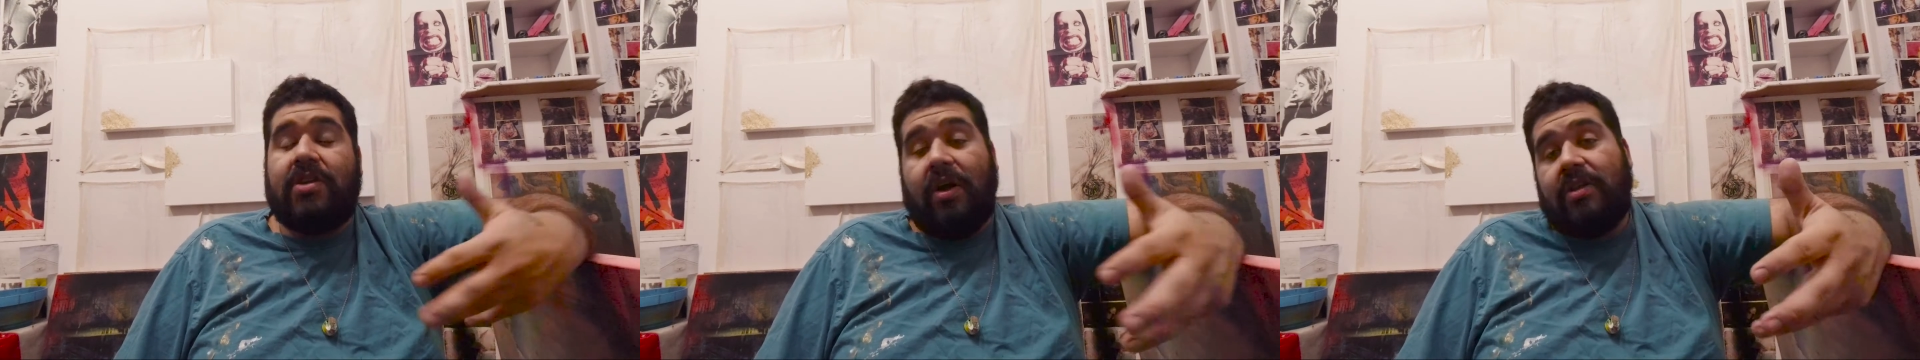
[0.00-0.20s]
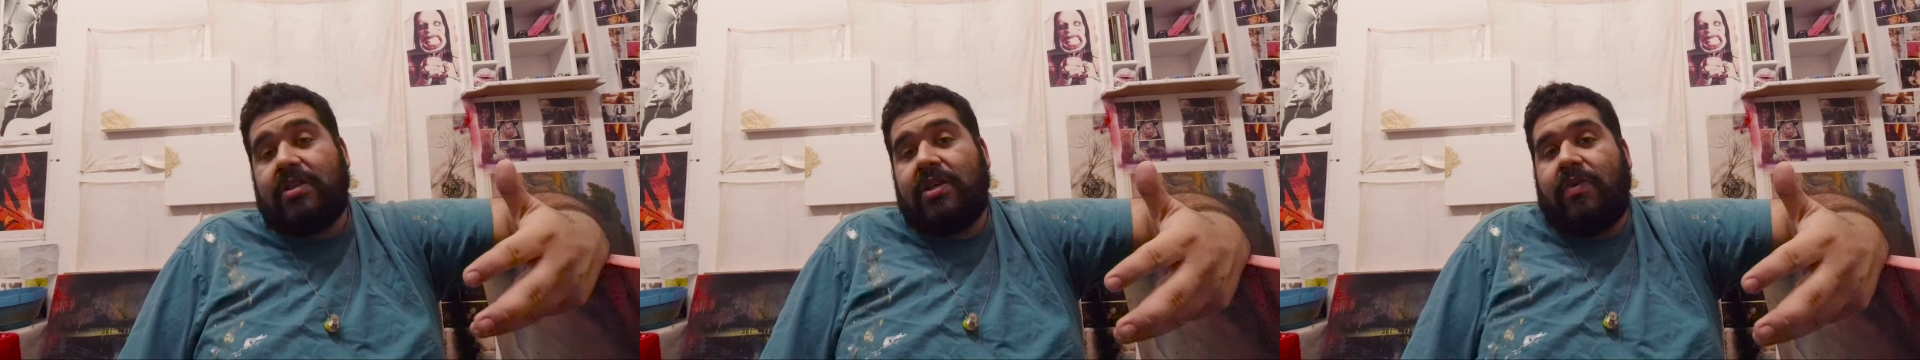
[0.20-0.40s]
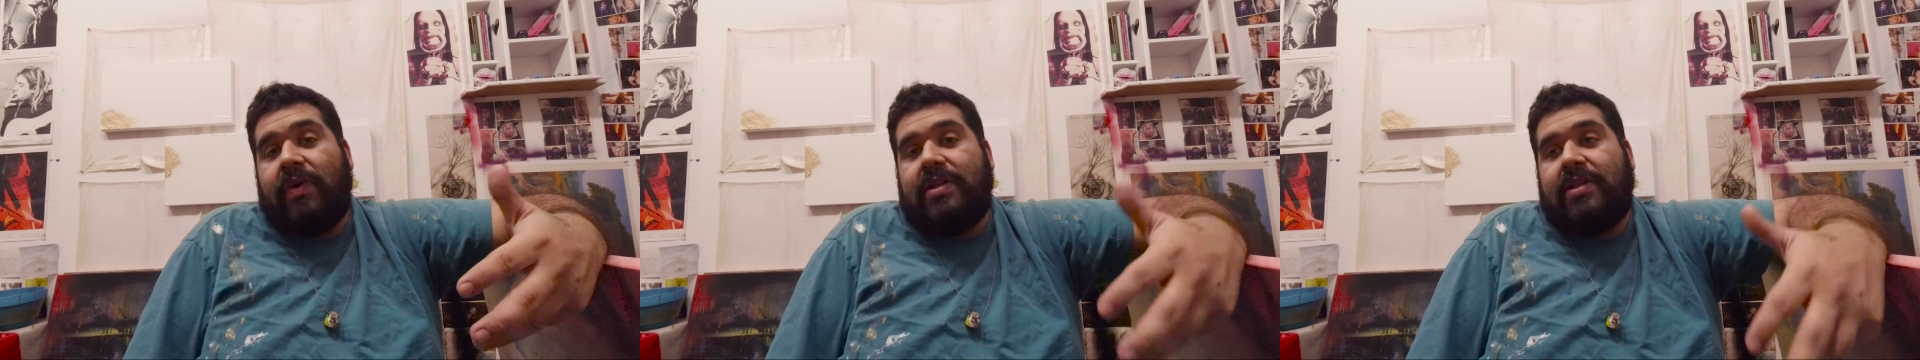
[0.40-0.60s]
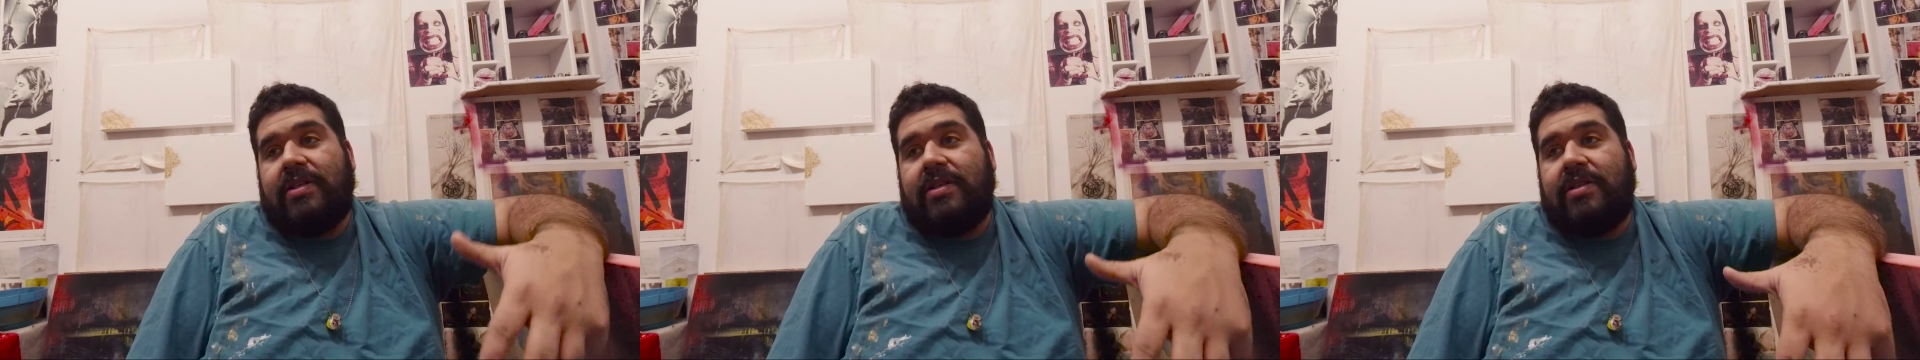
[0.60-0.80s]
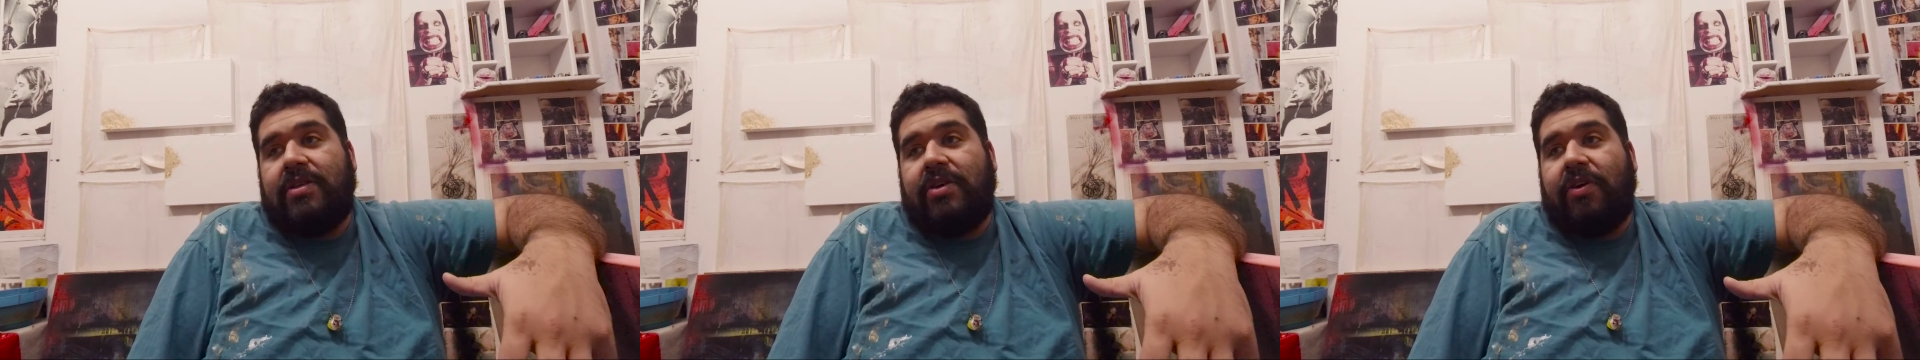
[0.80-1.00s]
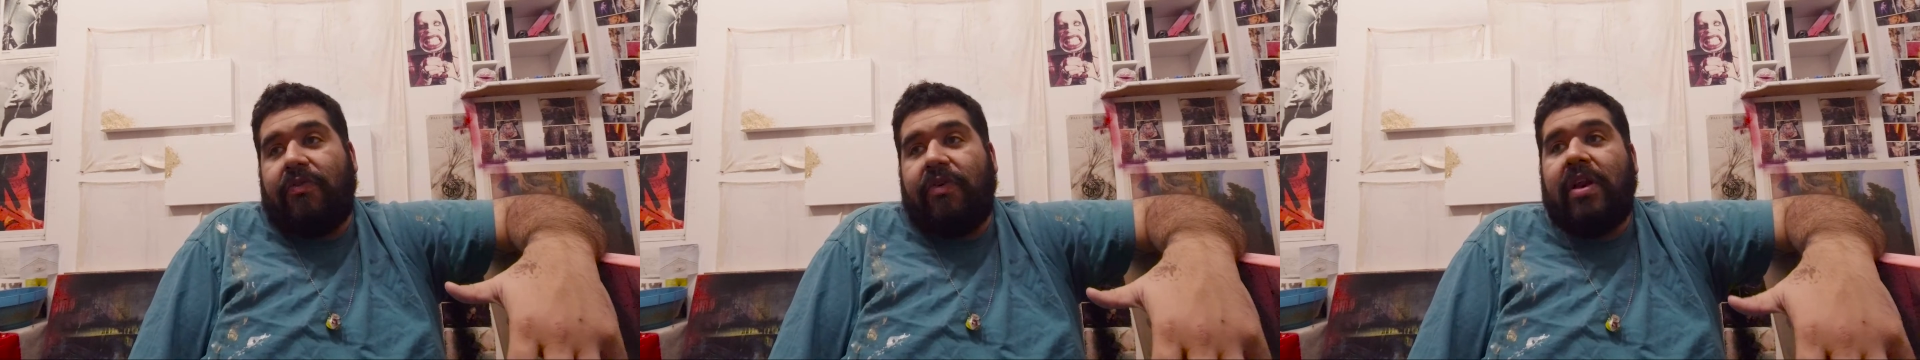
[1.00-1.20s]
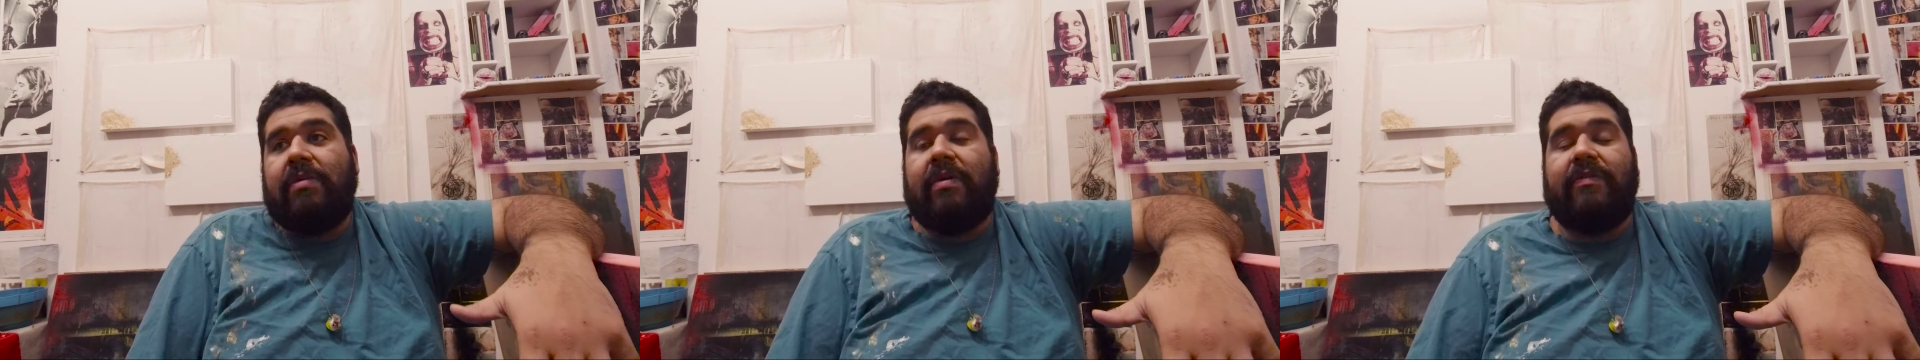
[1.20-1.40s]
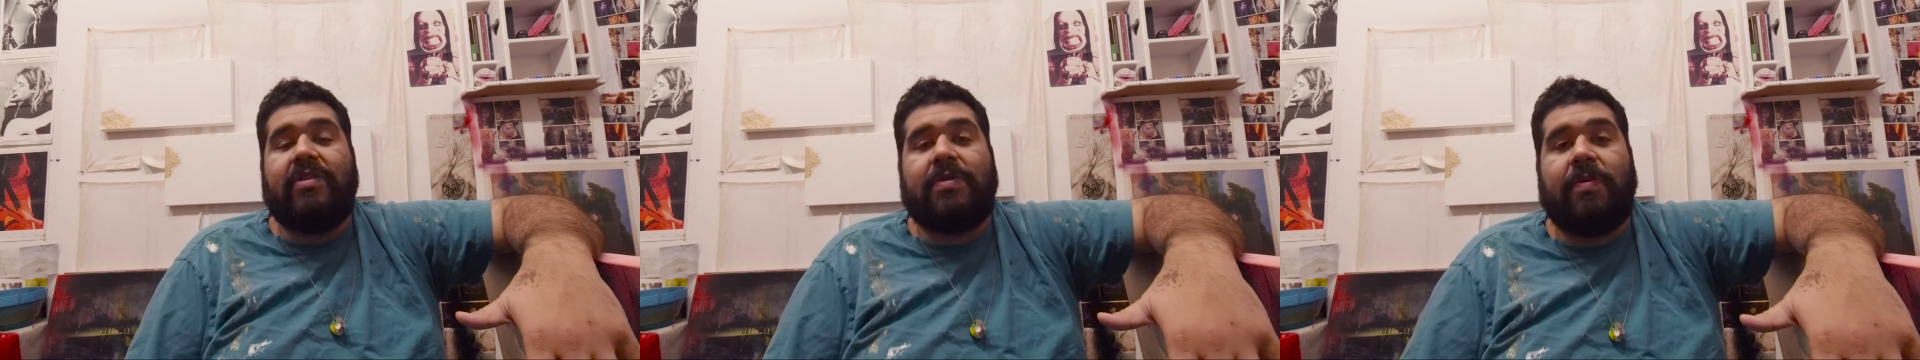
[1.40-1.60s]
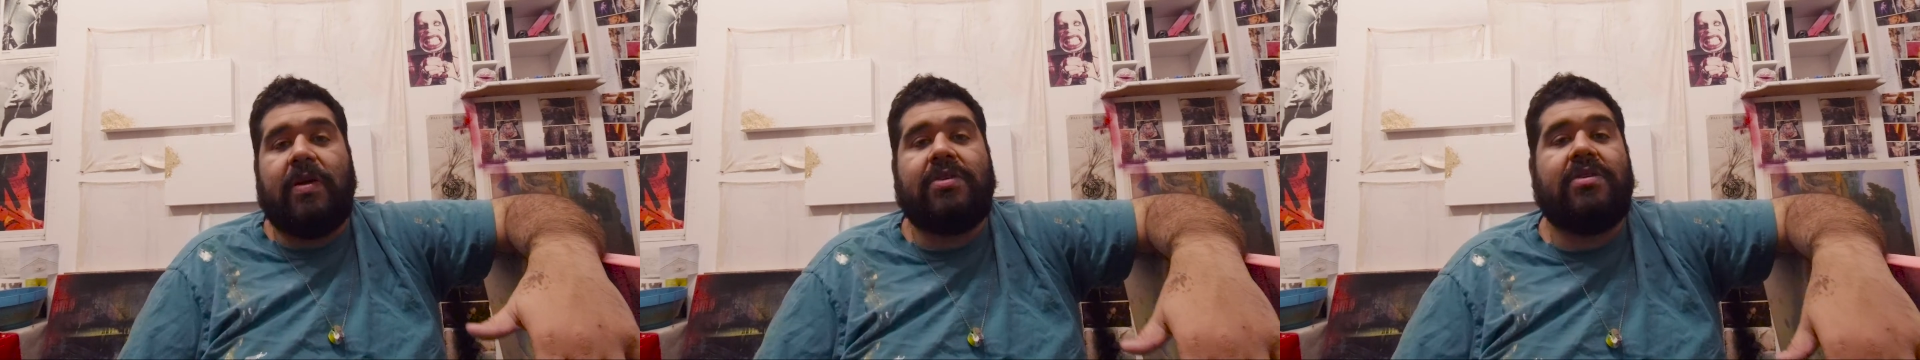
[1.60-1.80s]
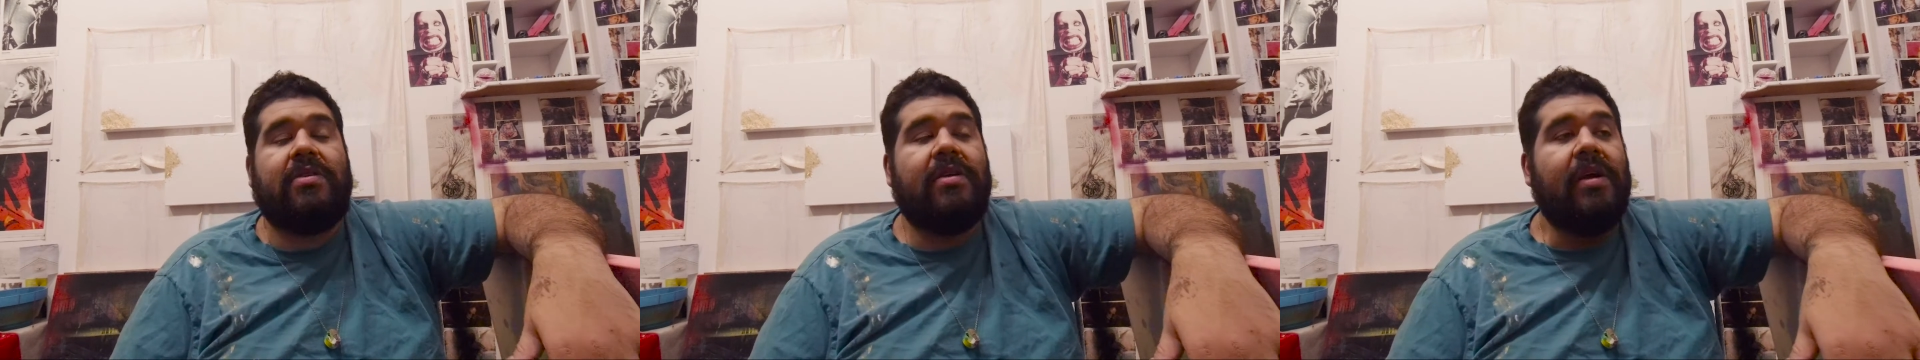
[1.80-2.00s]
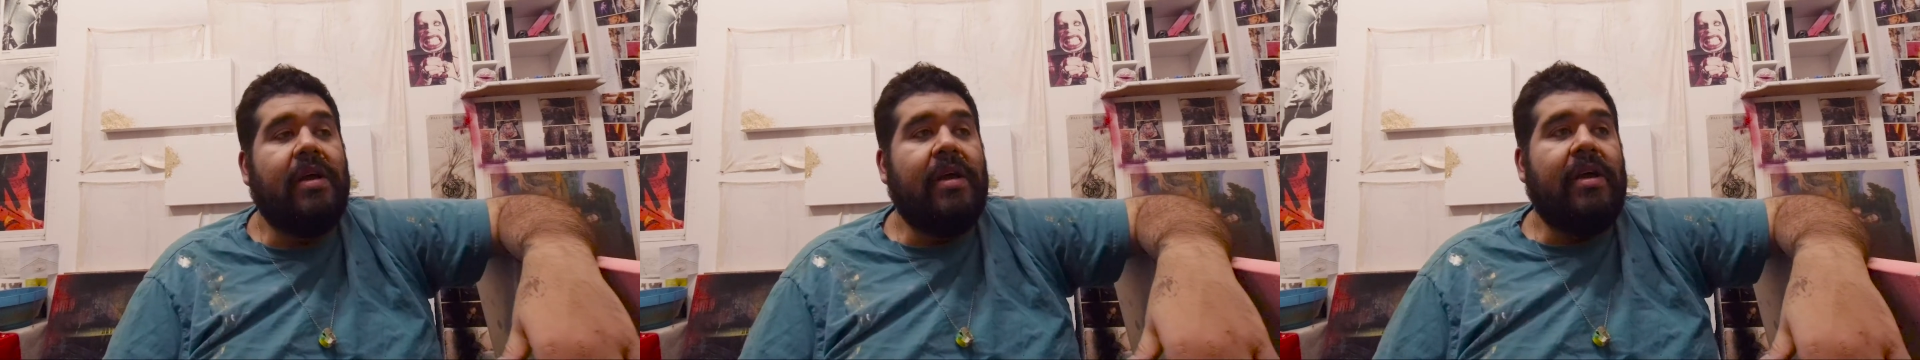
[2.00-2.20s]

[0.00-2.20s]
consequences to your freedom of expression.